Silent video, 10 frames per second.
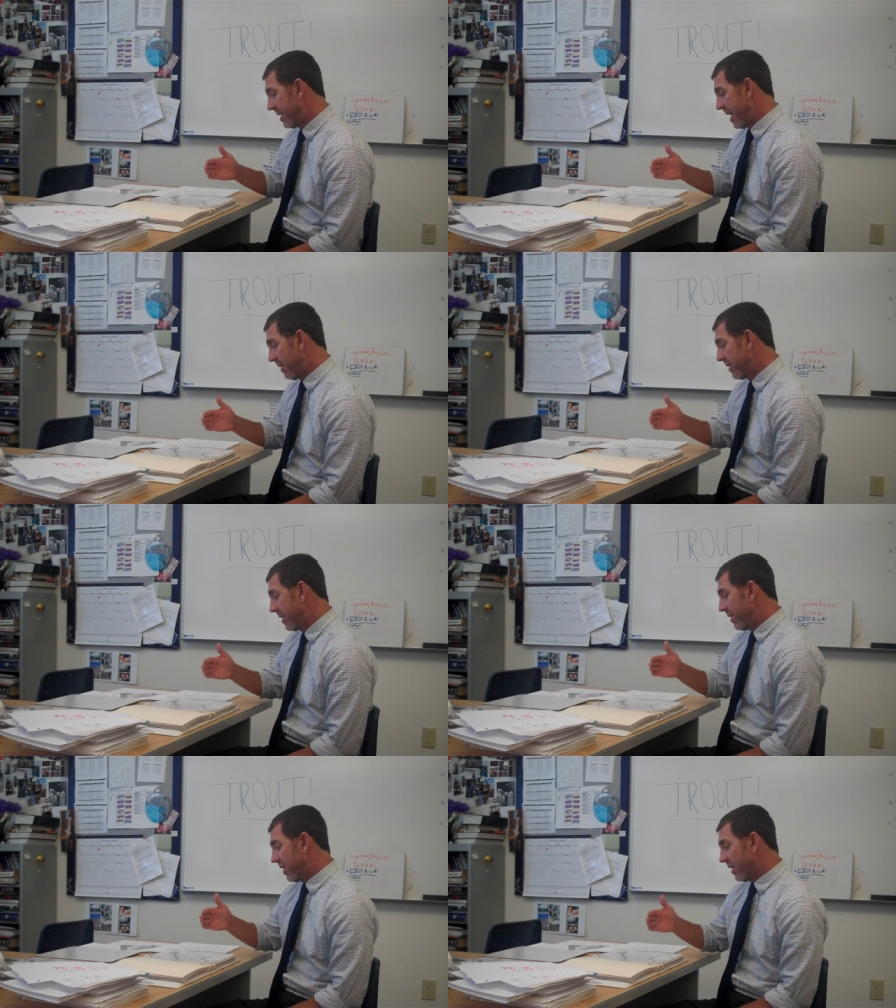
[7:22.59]
Now
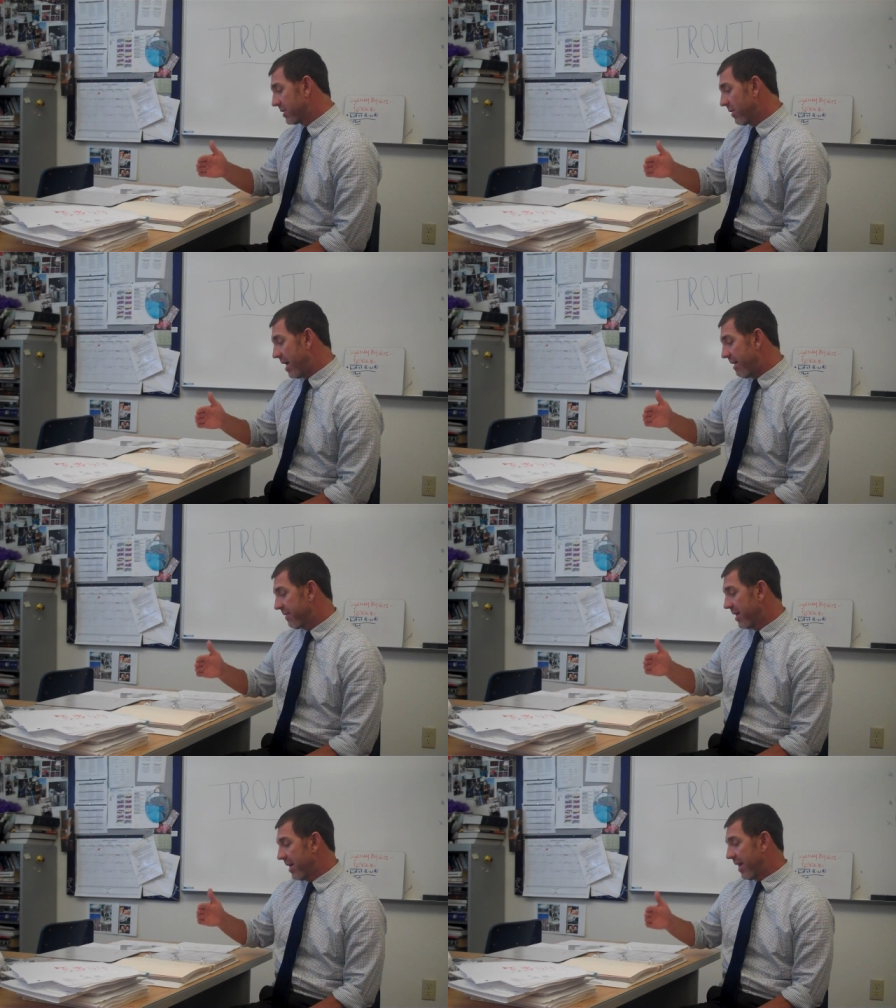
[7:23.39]
you also
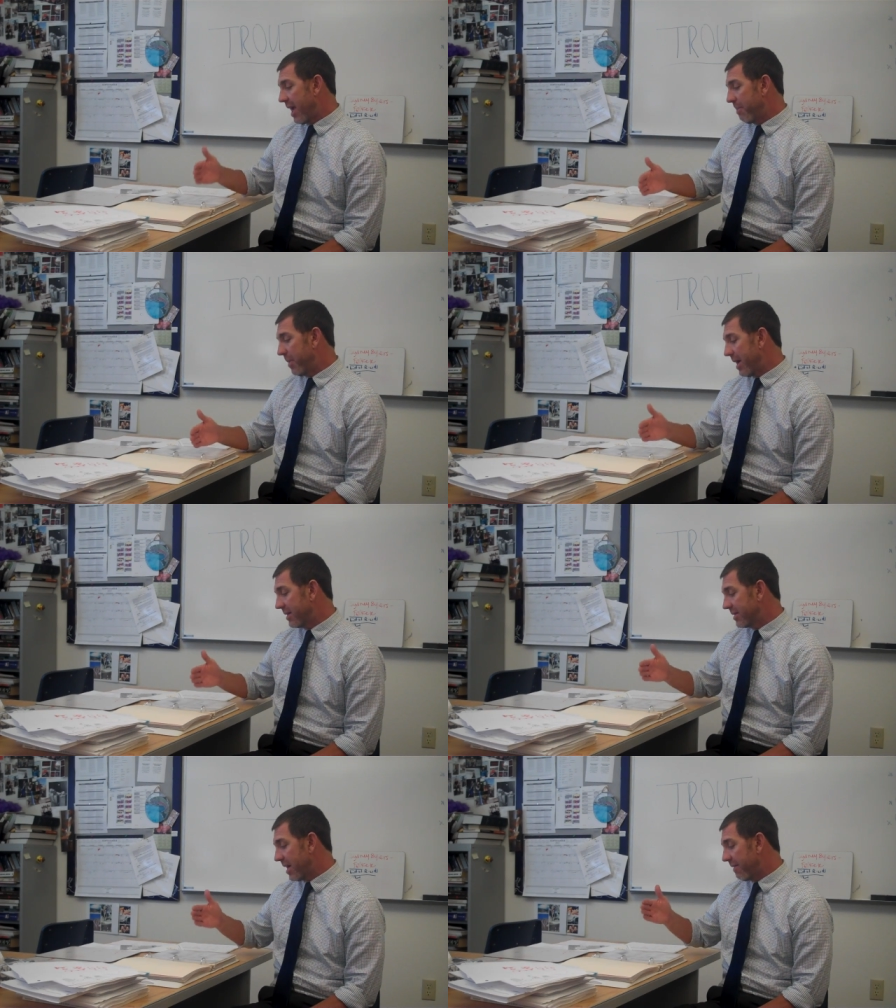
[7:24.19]
have
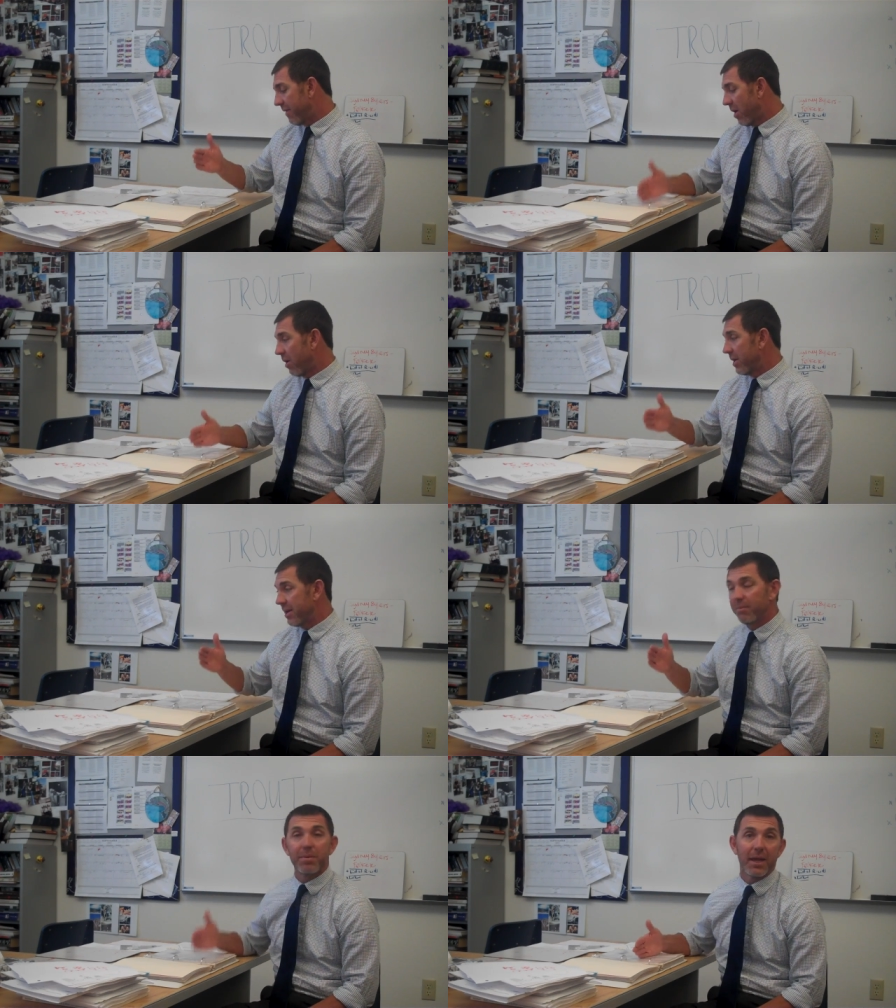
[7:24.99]
campaign staff
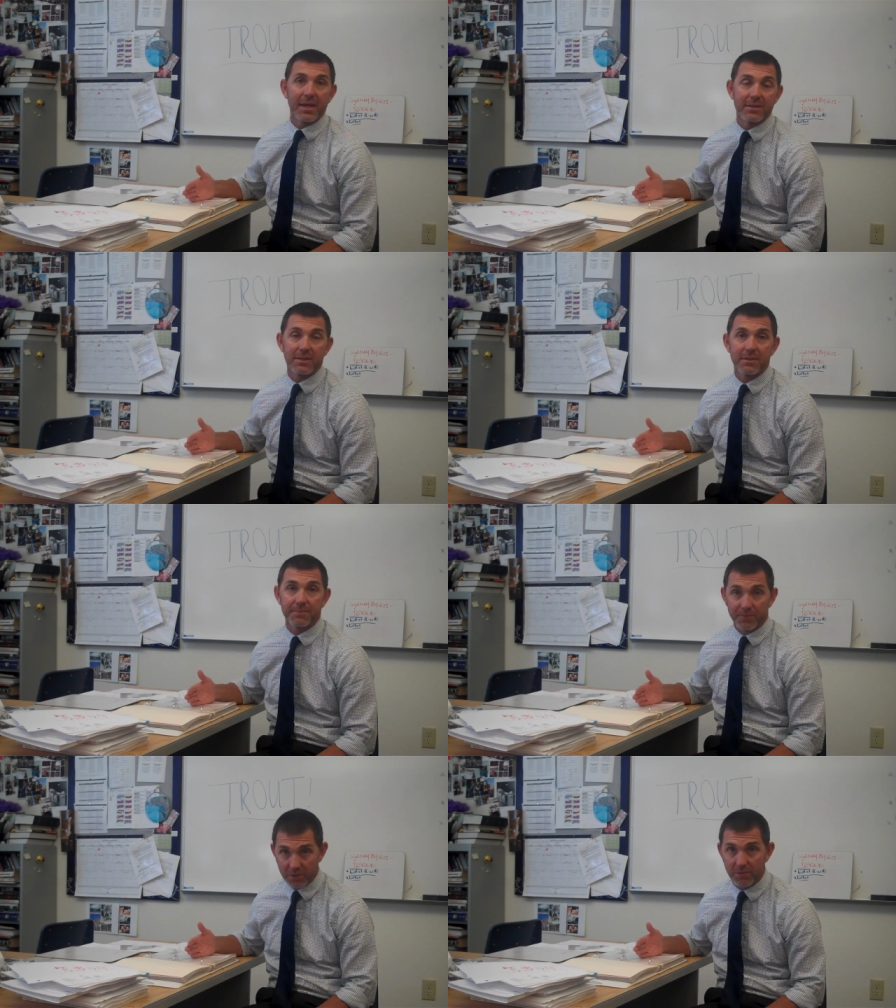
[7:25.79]
already in place,
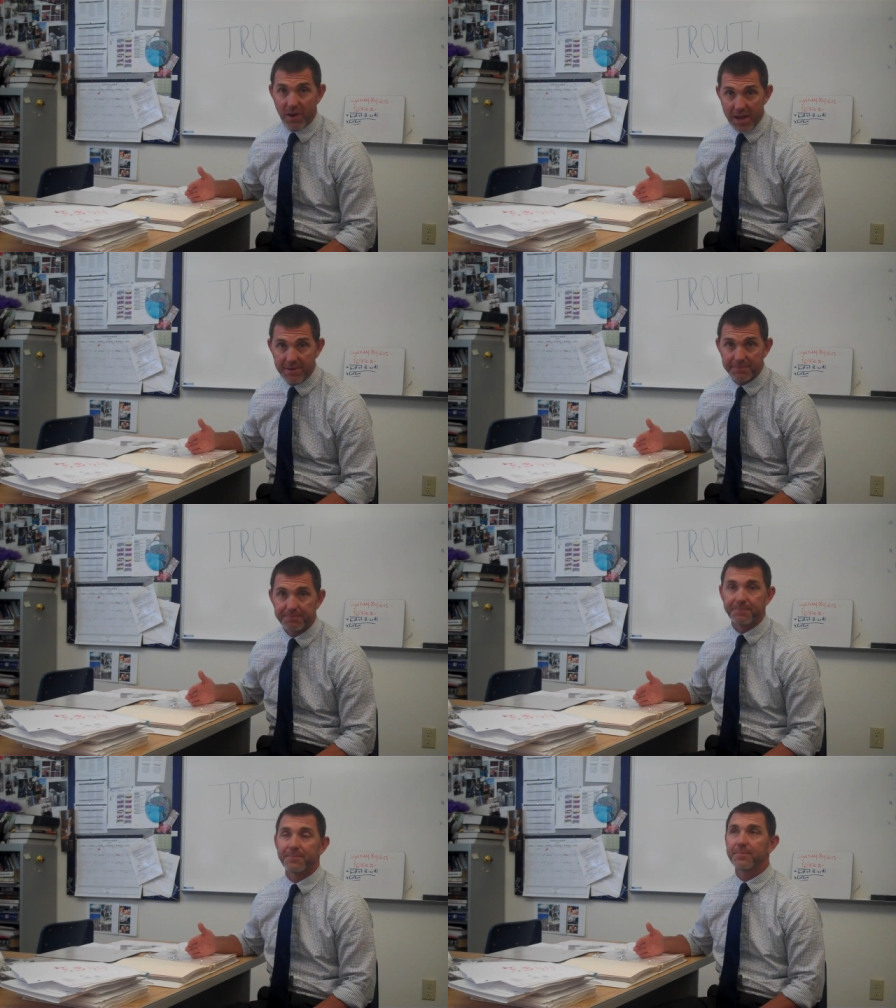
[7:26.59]
right?